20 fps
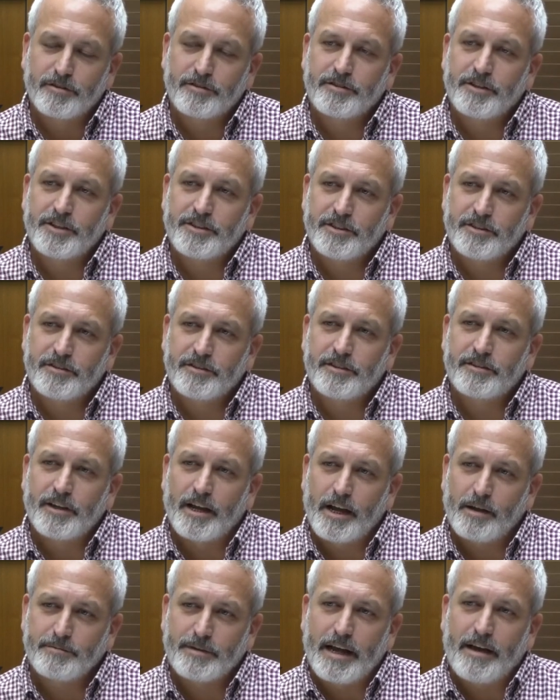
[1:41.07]
decisions at
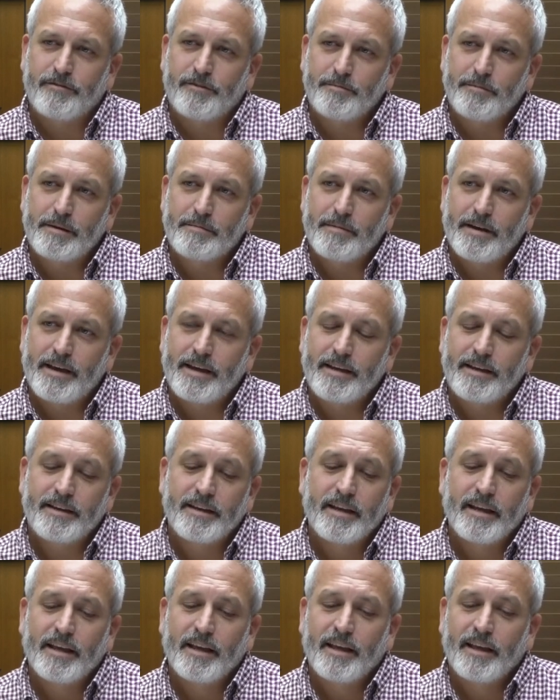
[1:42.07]
times have to be made,
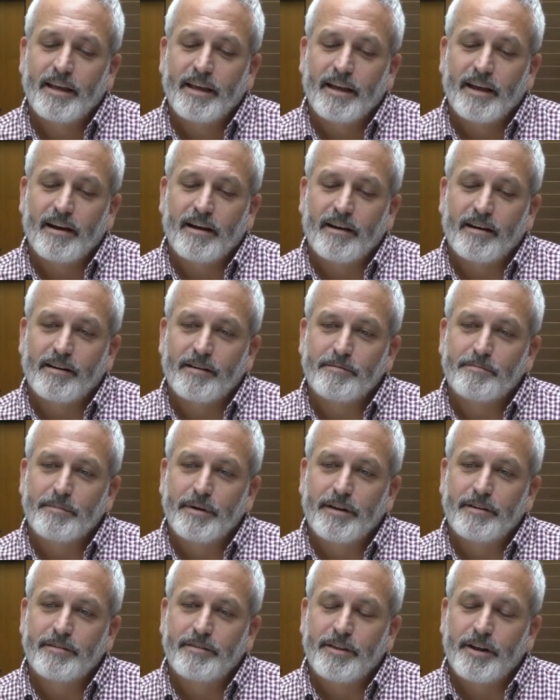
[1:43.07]
uh,
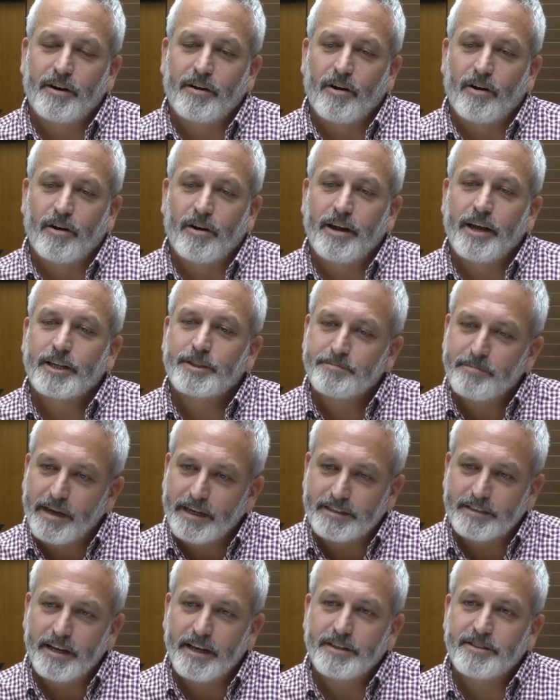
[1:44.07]
but there are
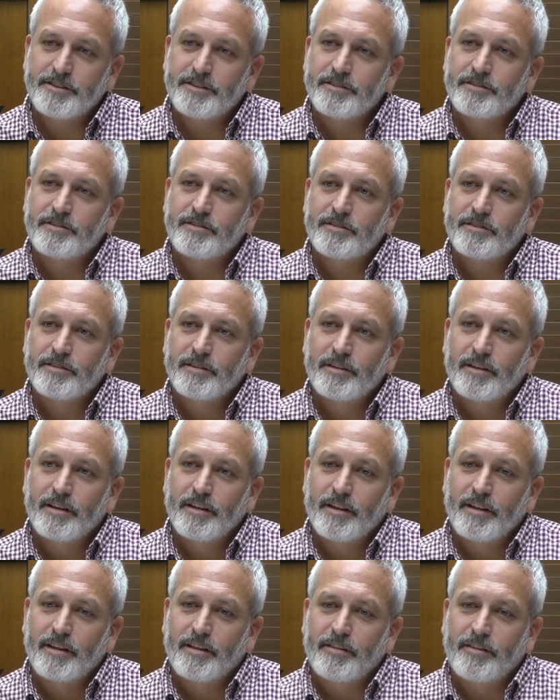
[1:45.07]
expectations
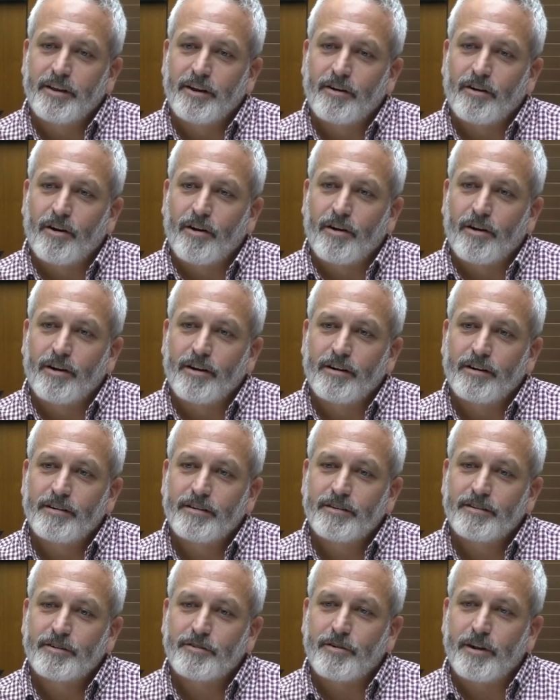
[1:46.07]
there are
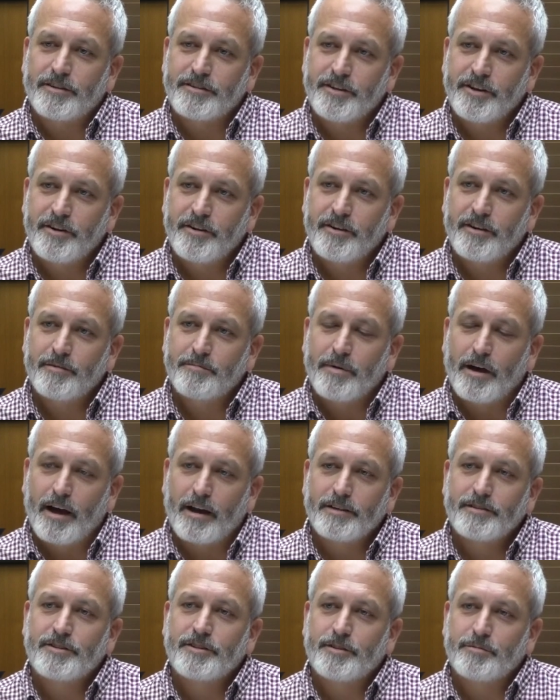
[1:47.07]
criteria,
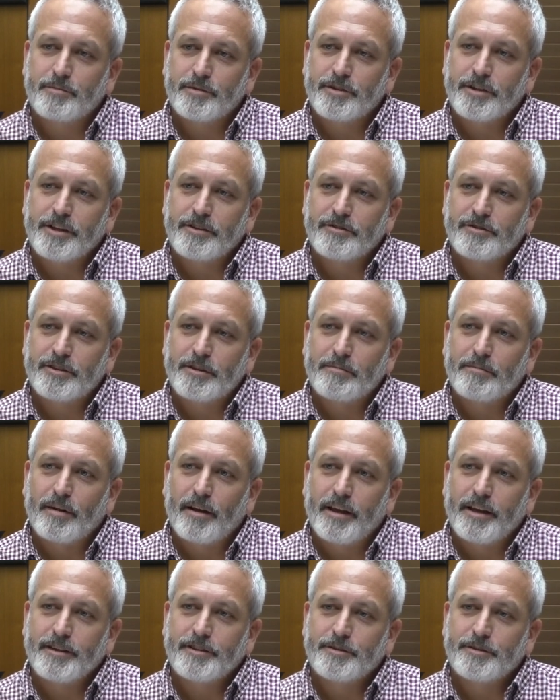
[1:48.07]
policies, and procedures in place